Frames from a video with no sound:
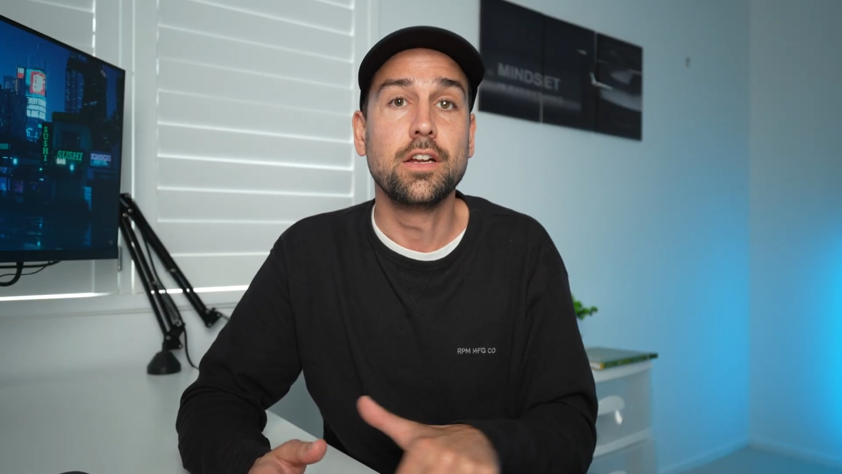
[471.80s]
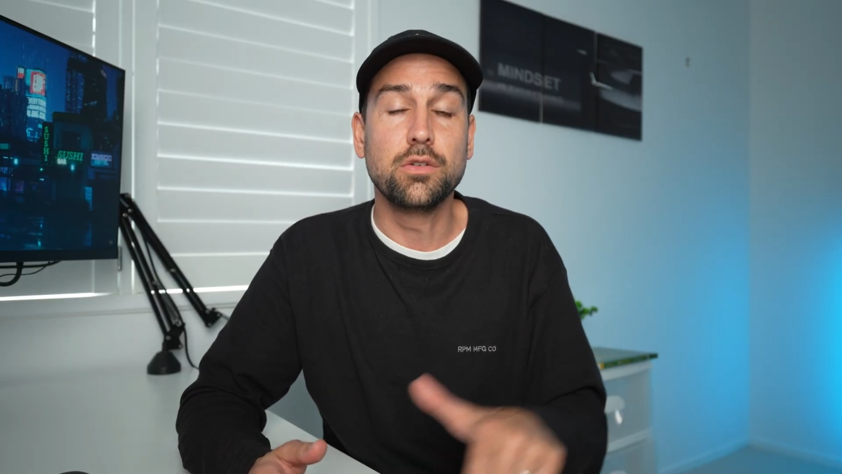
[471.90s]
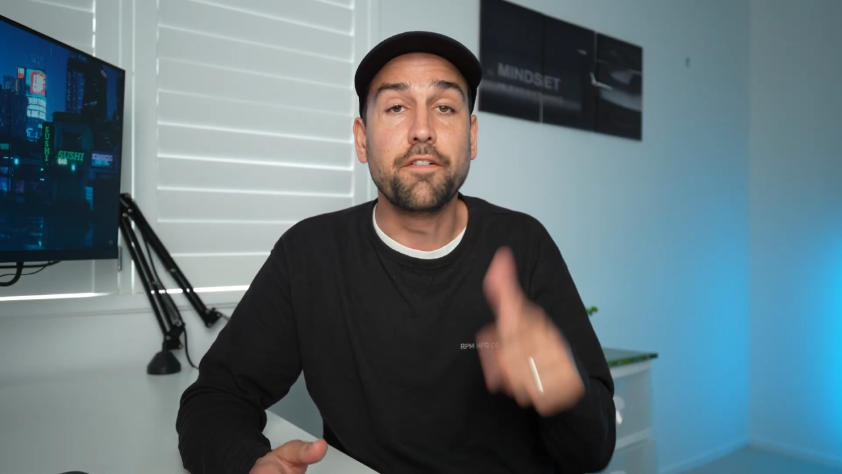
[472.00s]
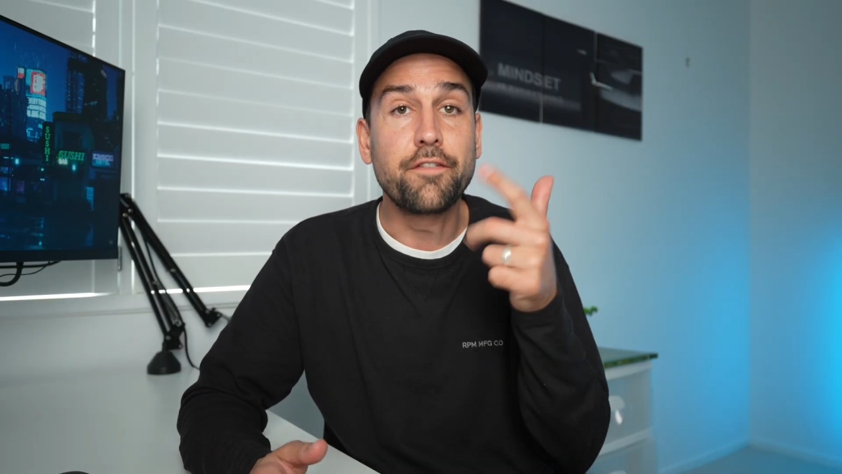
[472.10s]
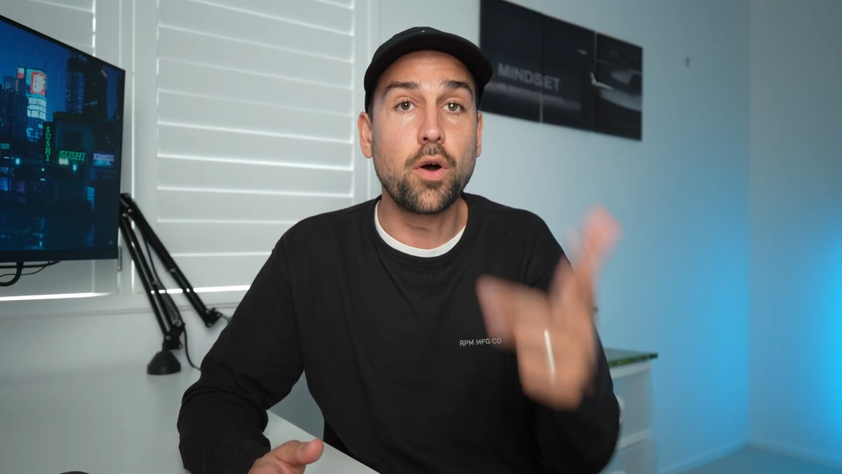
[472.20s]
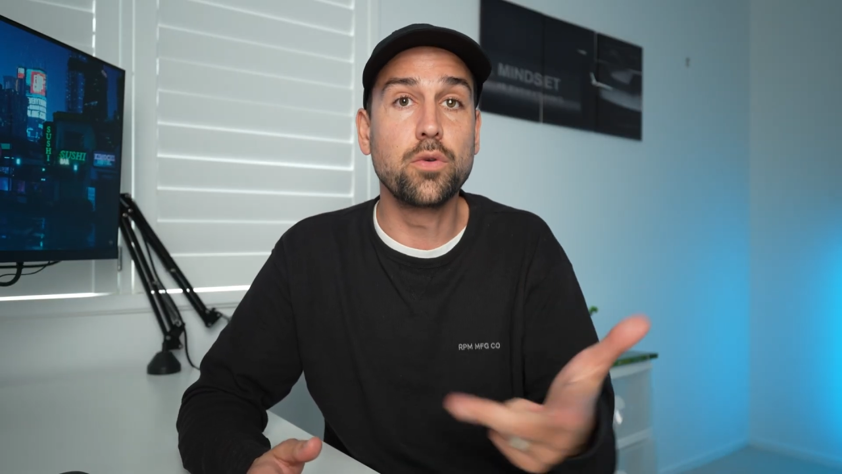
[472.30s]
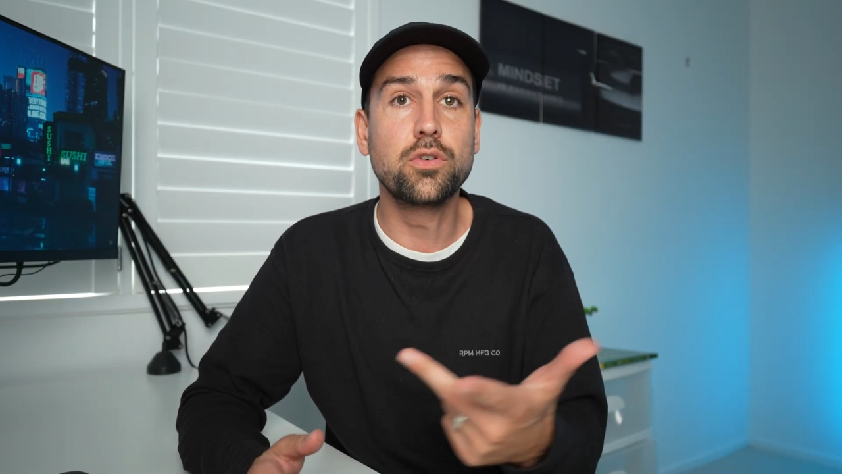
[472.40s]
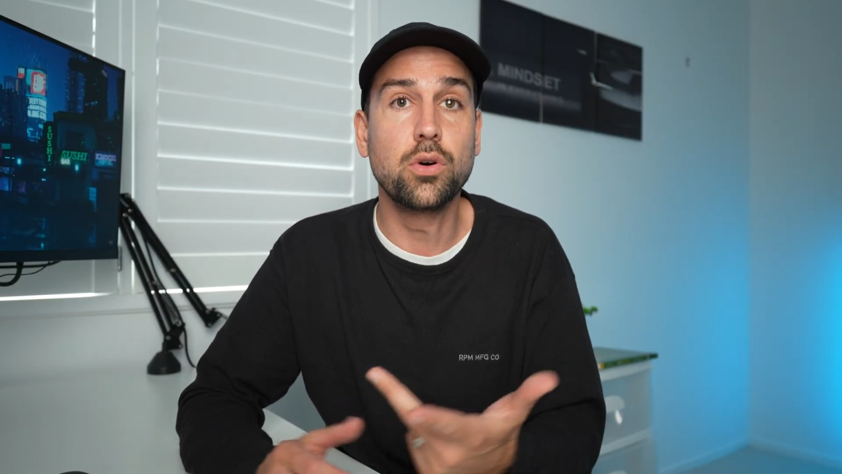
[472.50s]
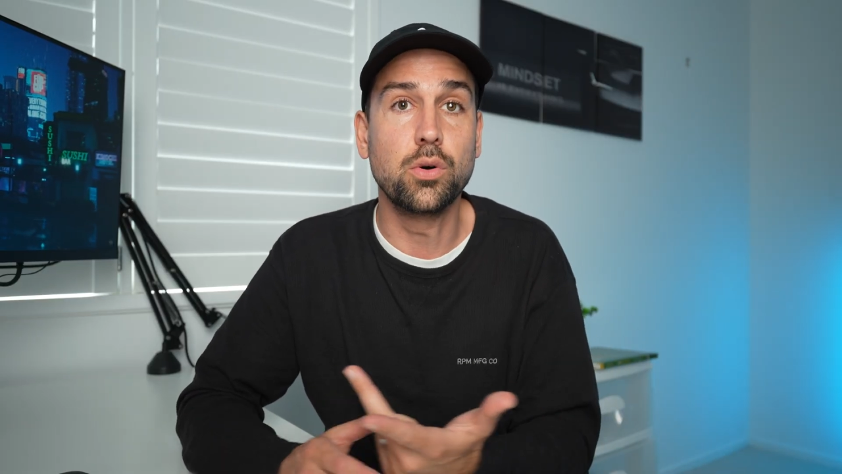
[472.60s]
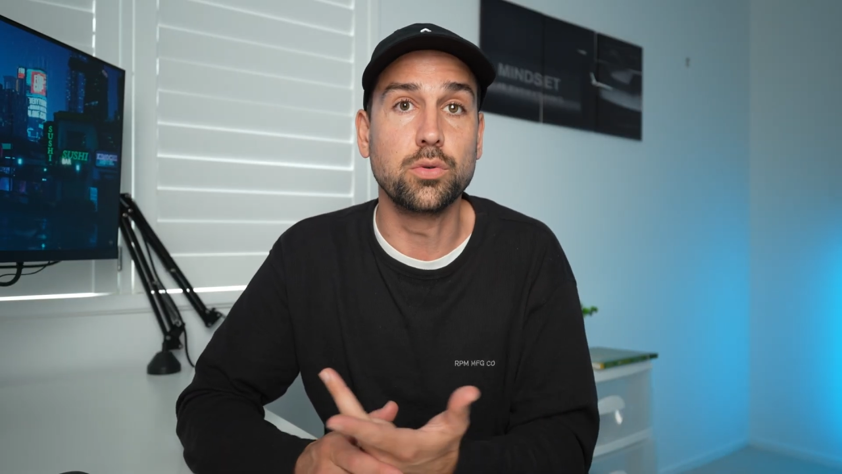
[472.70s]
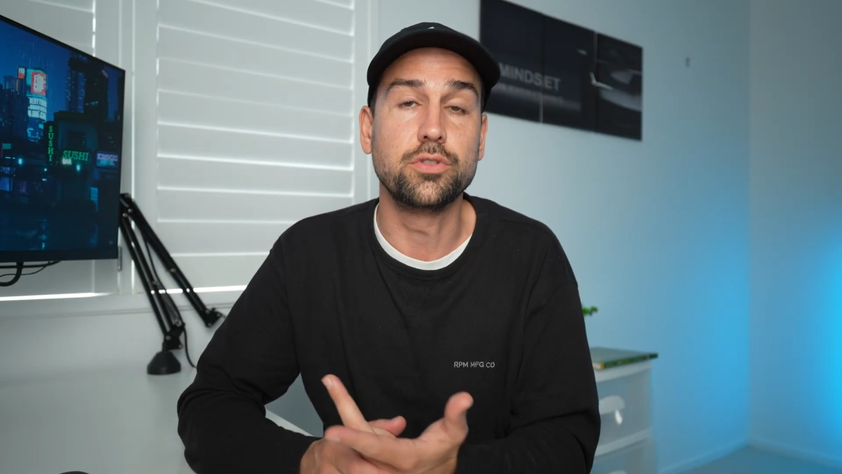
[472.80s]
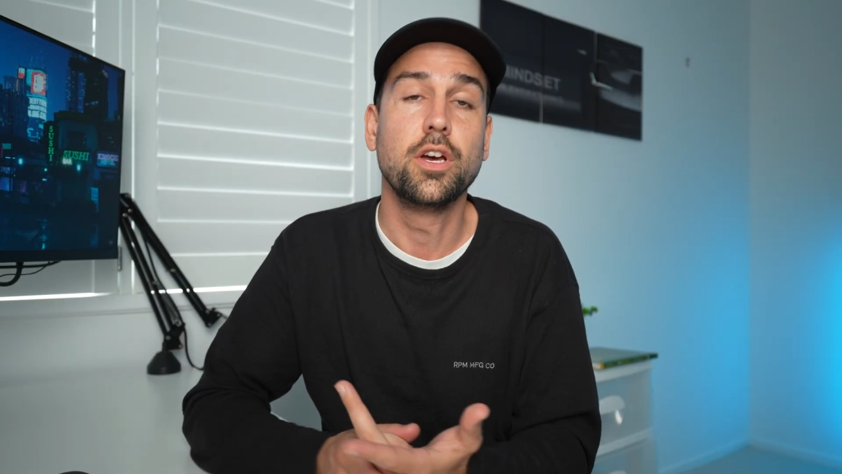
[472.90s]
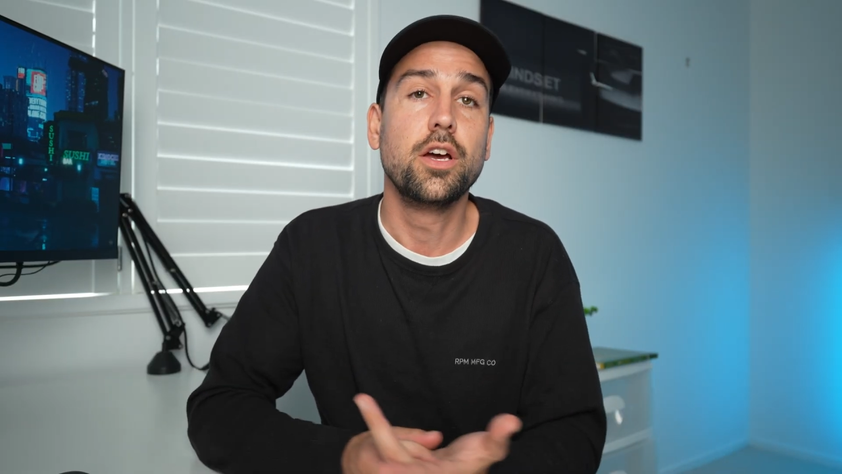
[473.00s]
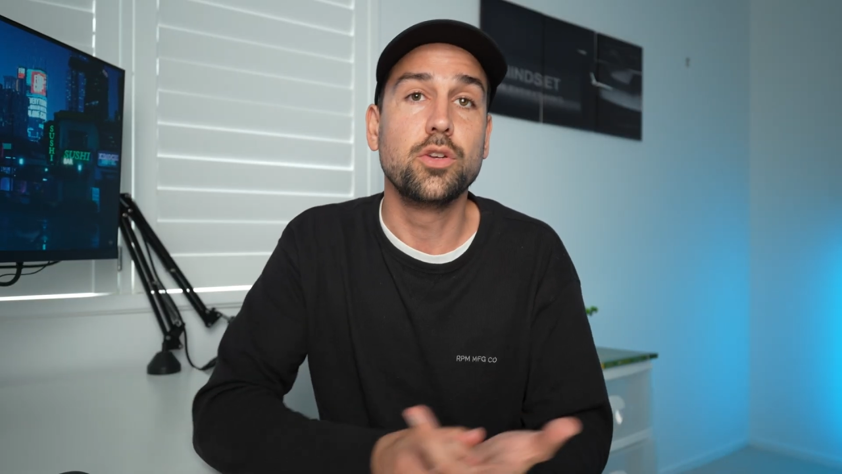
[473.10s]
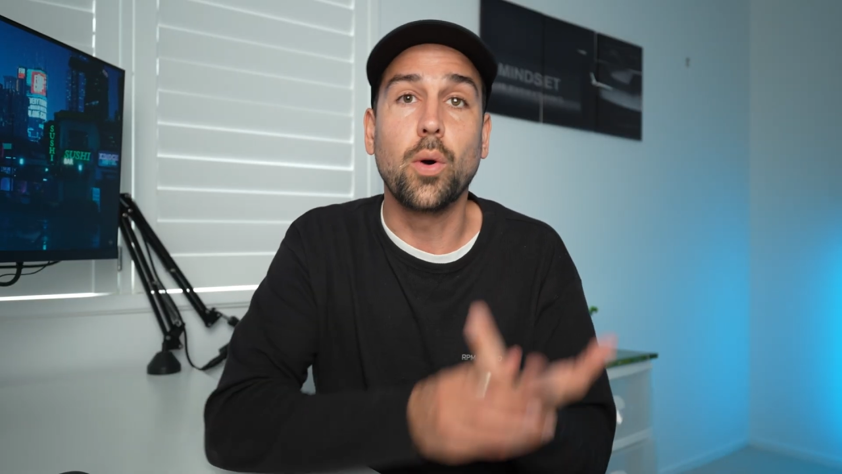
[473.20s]
your phone calls,
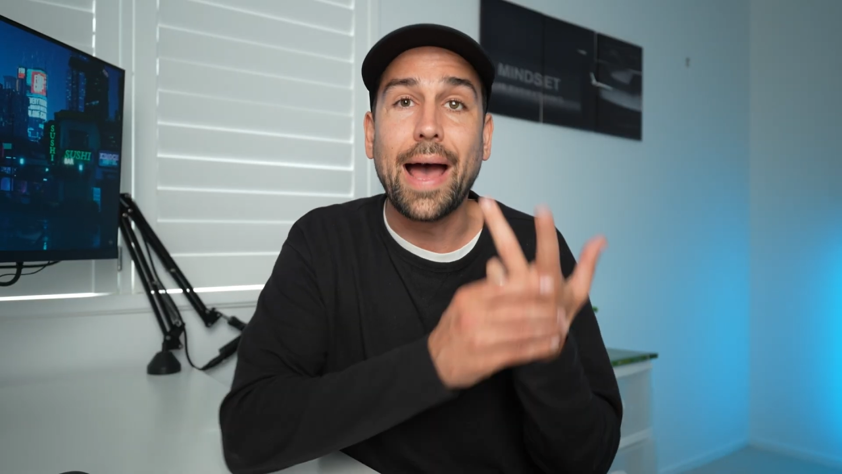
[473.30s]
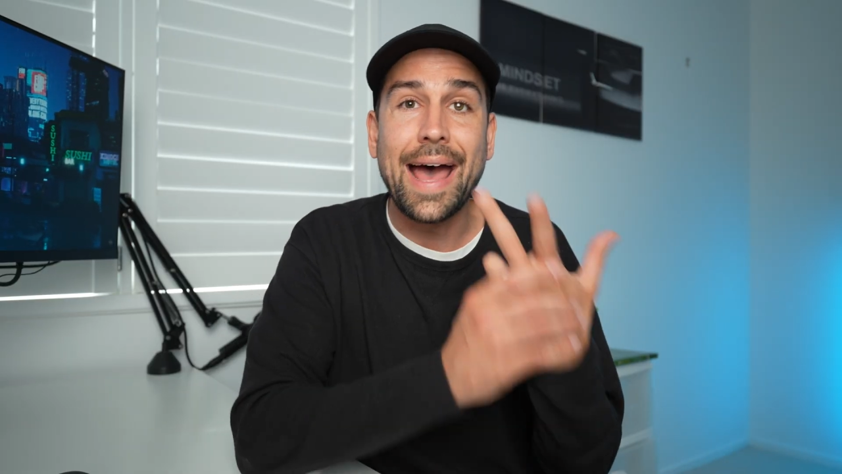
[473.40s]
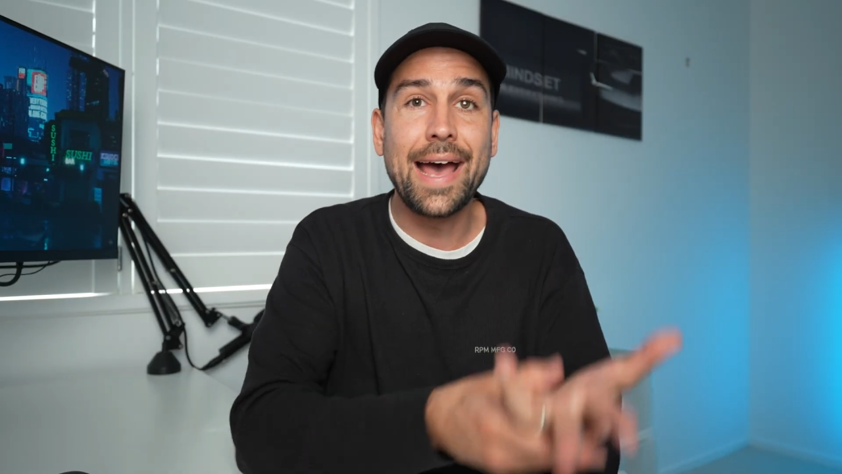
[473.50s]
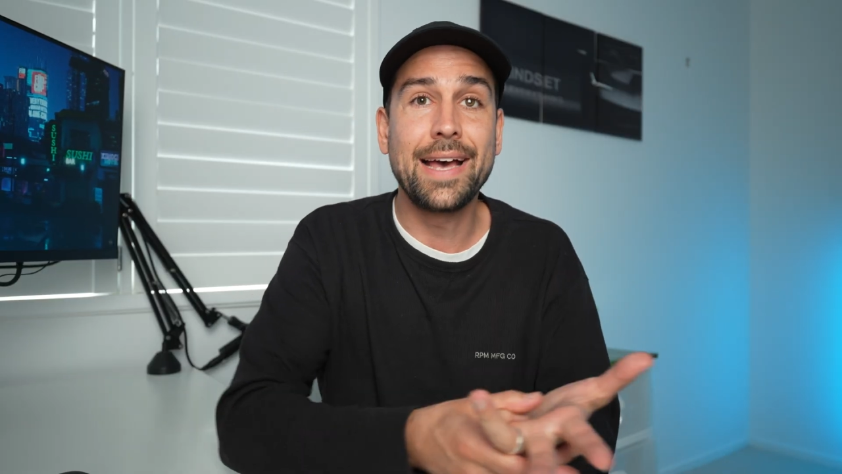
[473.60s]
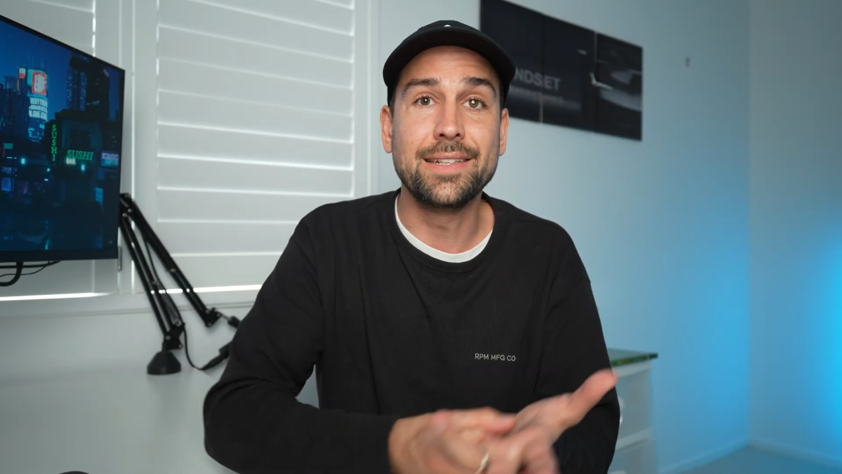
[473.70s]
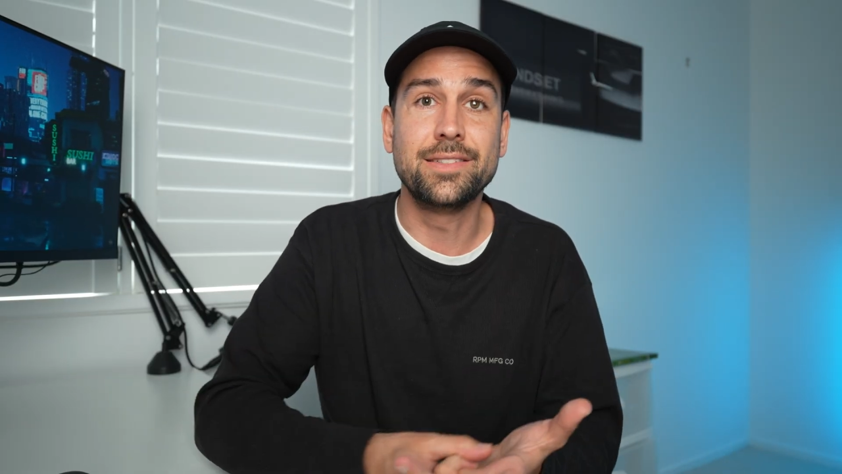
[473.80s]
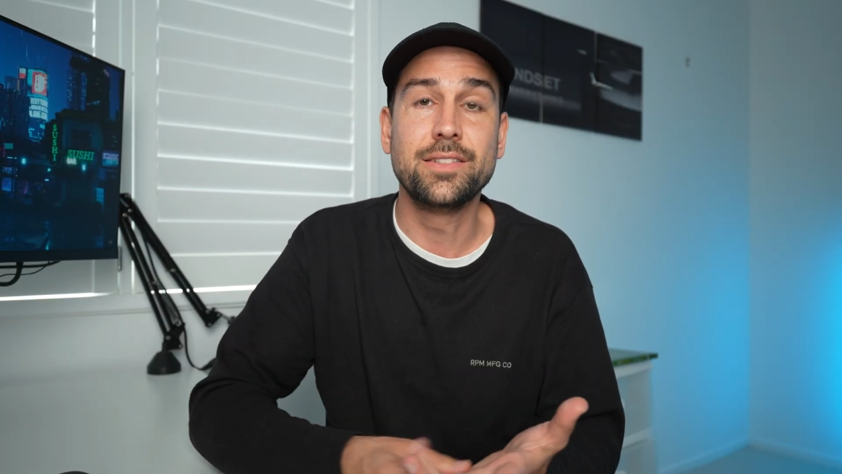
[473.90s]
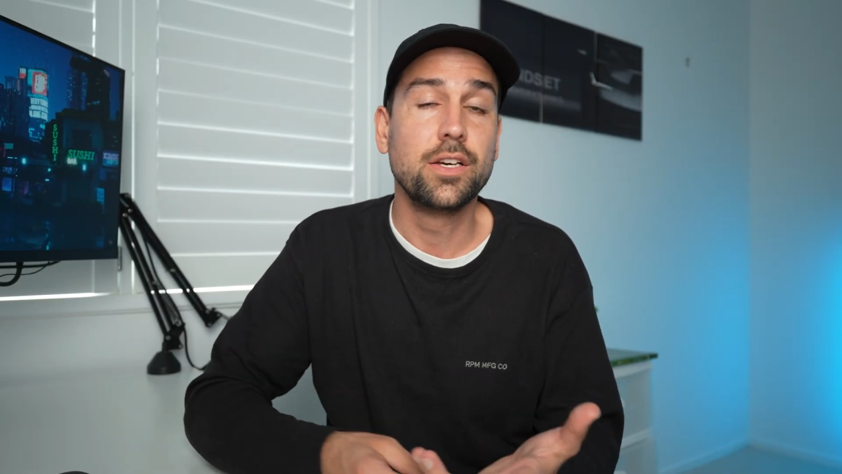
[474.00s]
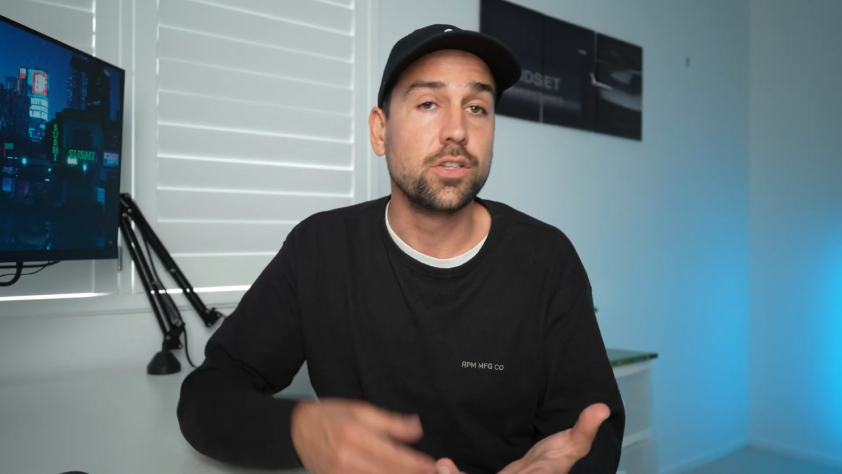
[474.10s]
your ads,